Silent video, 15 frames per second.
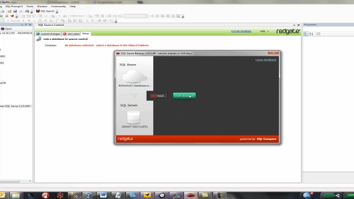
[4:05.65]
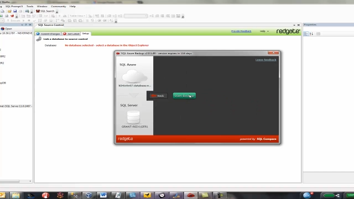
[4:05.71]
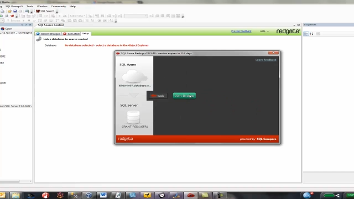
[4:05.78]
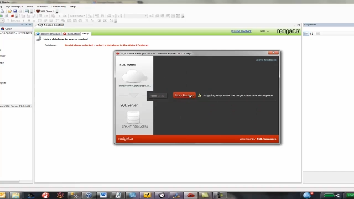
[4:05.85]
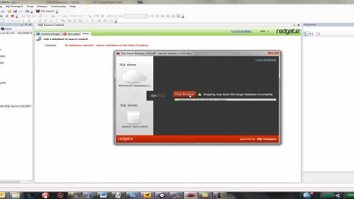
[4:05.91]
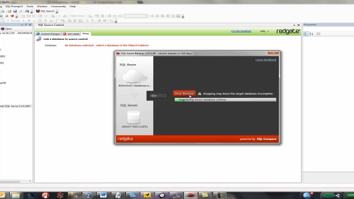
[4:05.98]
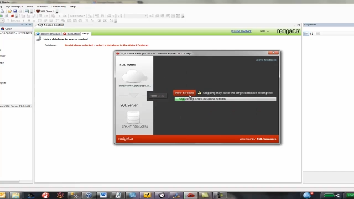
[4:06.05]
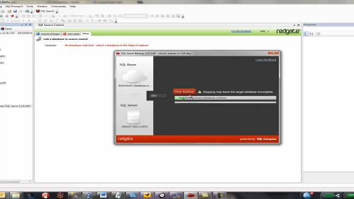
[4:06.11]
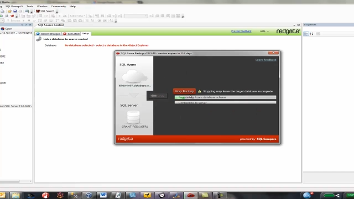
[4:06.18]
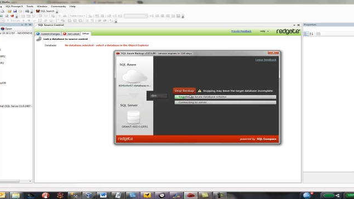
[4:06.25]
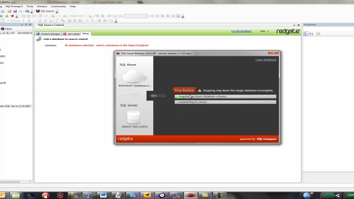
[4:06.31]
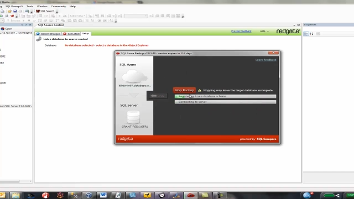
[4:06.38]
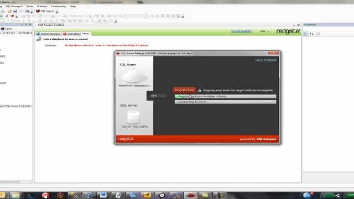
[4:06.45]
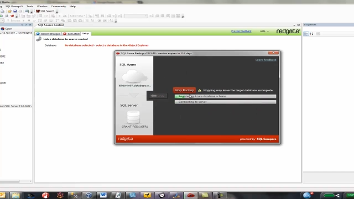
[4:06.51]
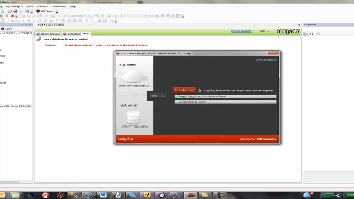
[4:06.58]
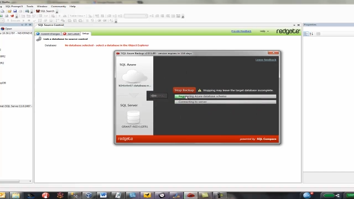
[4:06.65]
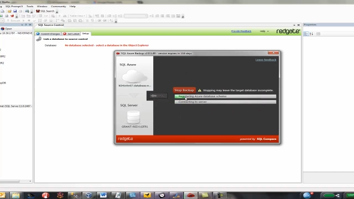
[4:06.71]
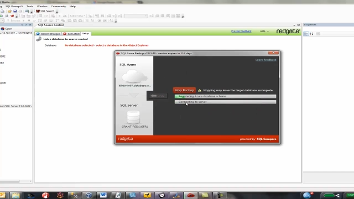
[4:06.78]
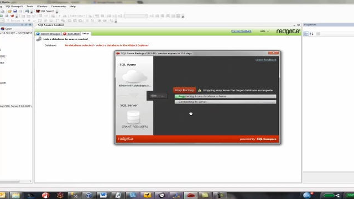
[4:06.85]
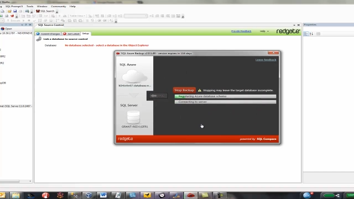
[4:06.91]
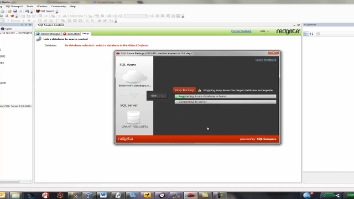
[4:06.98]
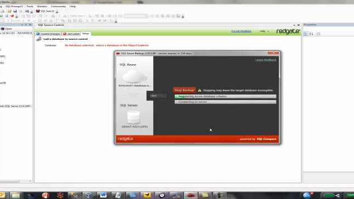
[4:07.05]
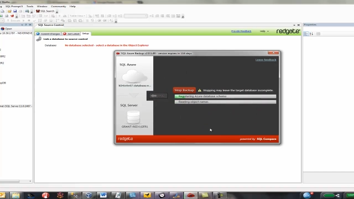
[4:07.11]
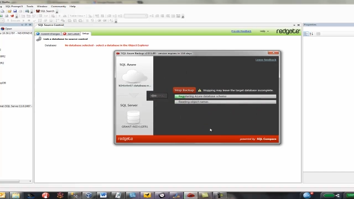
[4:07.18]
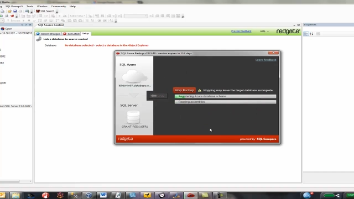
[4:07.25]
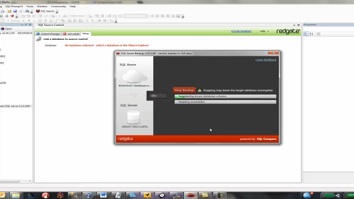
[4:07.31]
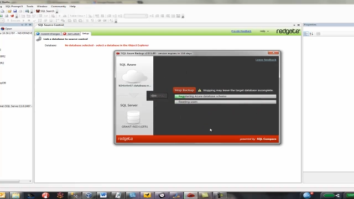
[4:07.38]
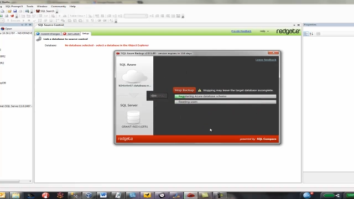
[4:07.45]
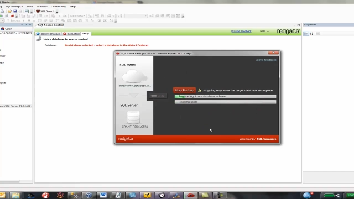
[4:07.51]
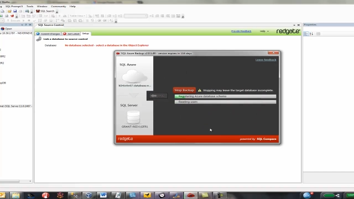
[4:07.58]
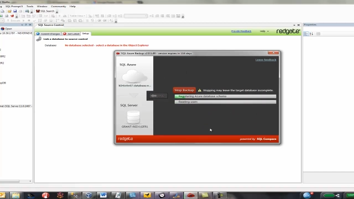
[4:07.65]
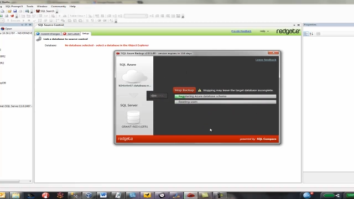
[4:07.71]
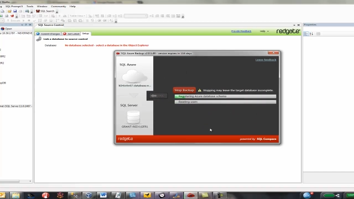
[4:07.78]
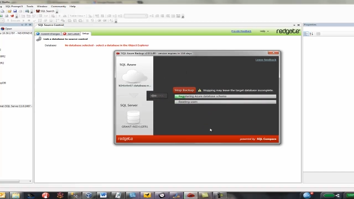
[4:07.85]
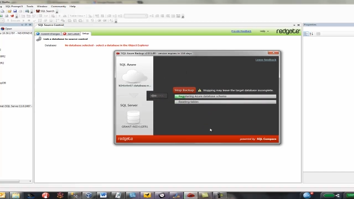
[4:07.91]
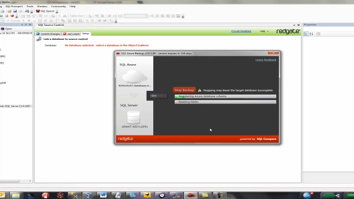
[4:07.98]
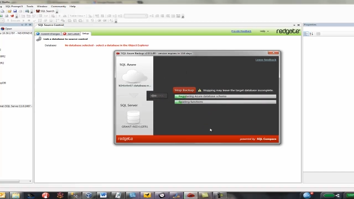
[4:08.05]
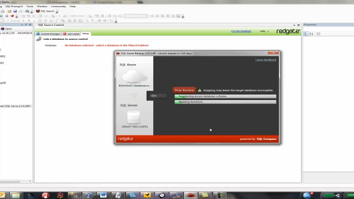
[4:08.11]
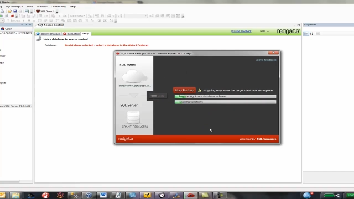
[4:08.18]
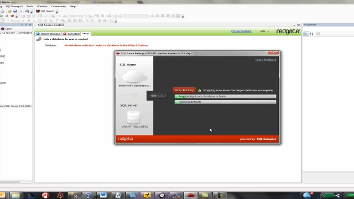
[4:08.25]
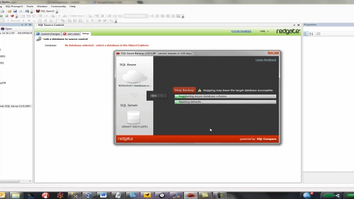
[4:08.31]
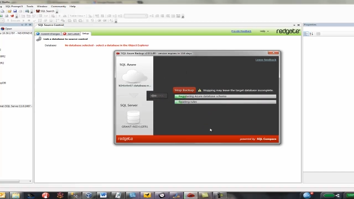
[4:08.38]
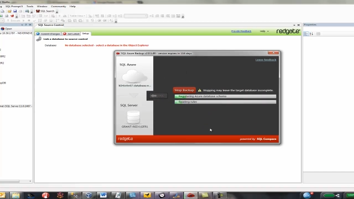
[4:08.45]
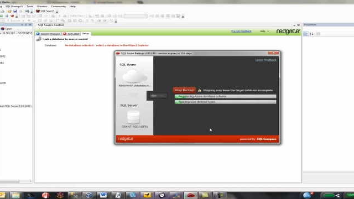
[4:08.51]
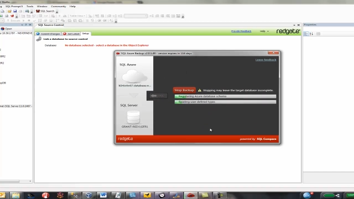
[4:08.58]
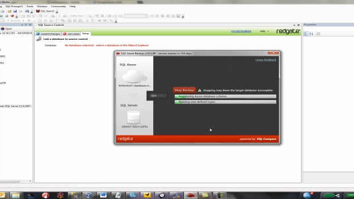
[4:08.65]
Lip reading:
[unreadable: no face in view]